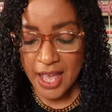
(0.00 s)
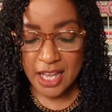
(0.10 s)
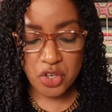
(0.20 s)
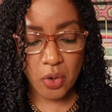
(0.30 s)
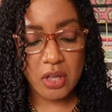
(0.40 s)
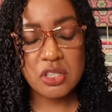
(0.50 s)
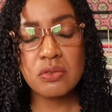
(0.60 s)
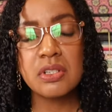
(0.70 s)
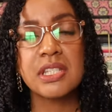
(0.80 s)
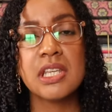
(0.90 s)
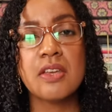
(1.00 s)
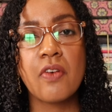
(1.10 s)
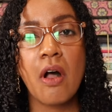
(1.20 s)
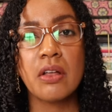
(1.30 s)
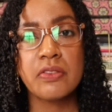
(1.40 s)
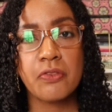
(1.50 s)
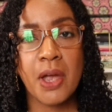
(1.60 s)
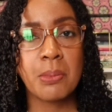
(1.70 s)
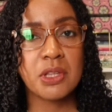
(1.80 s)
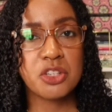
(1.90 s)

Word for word: And you also receive all of the fabric